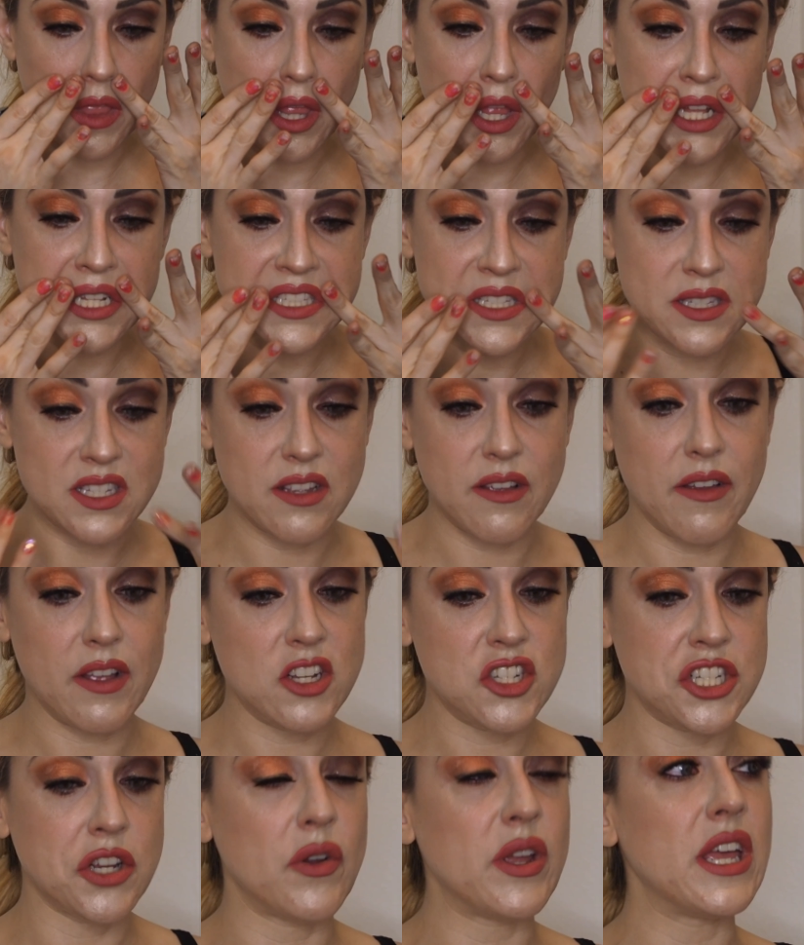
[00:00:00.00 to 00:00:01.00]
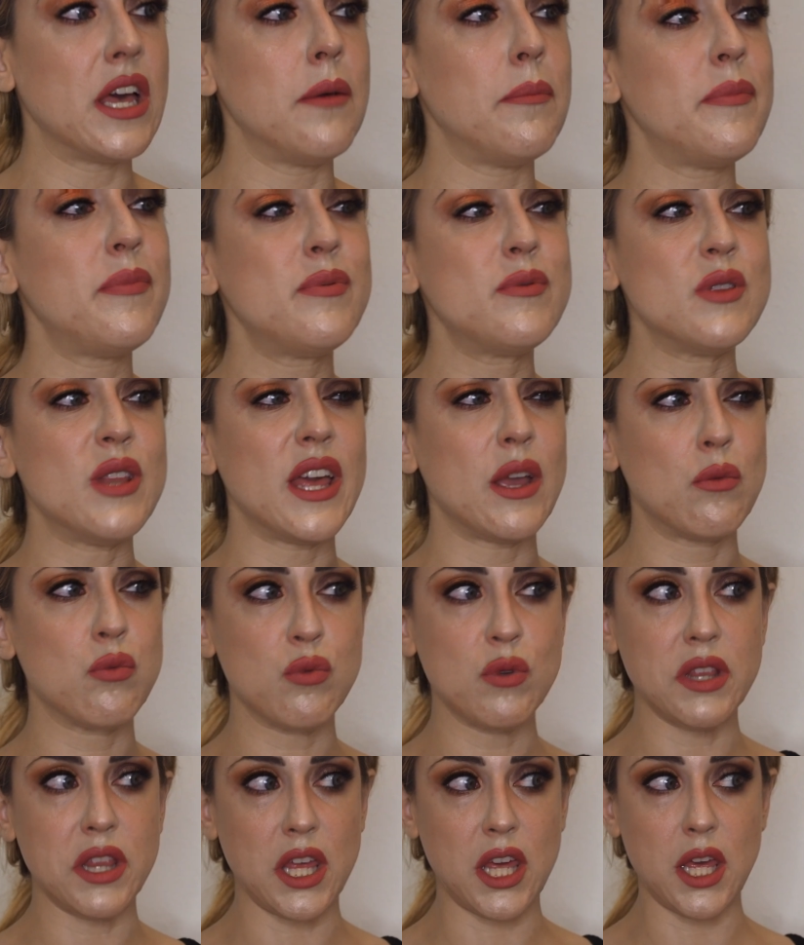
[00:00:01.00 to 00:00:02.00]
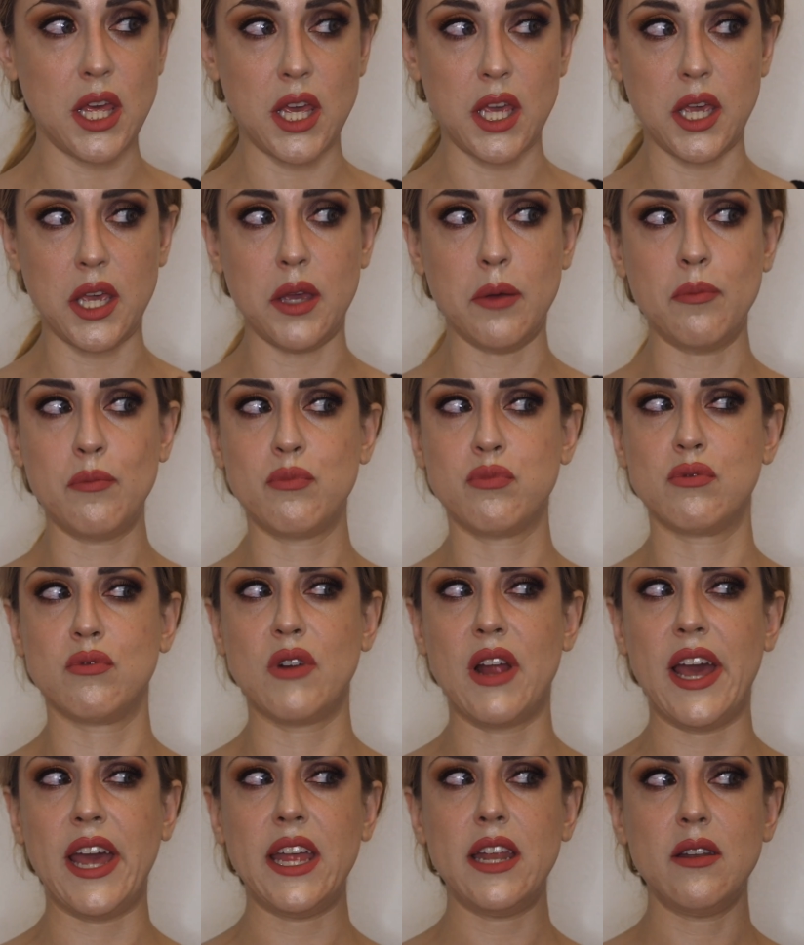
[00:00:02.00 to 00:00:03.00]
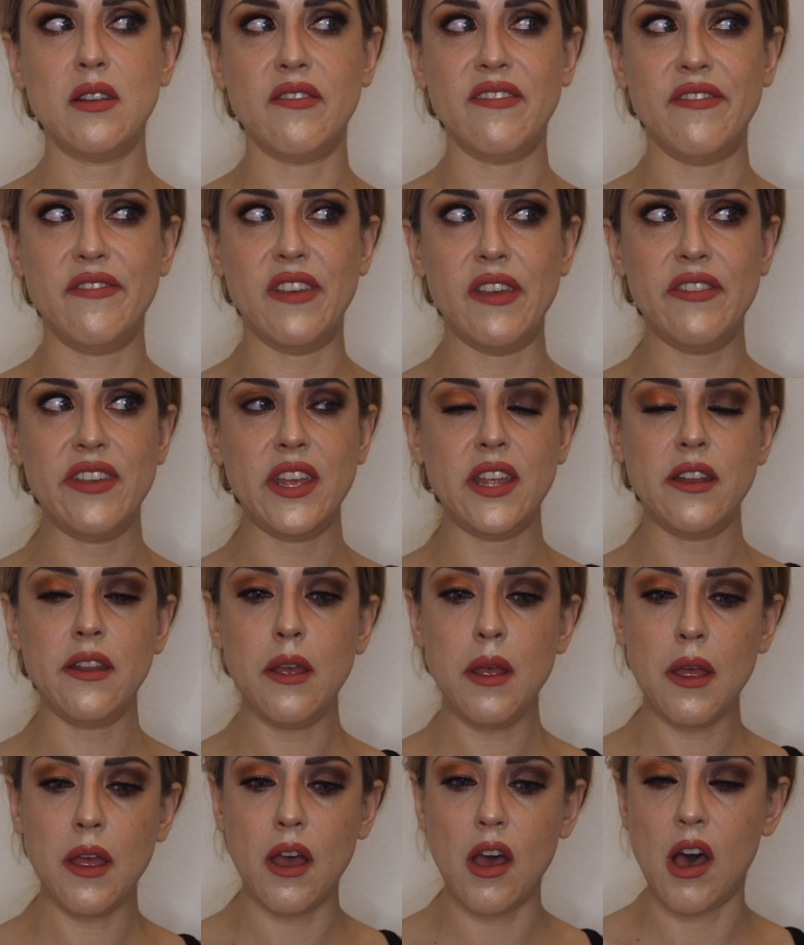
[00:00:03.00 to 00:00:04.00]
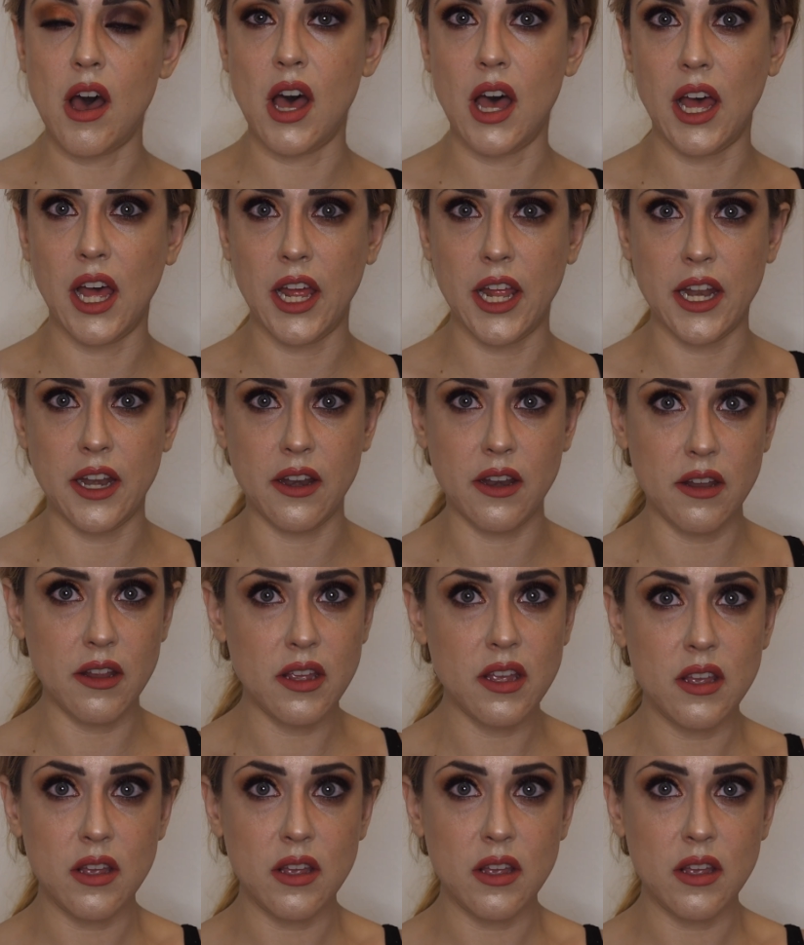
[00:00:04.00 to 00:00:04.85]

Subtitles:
It's showing up like really bright and vivid on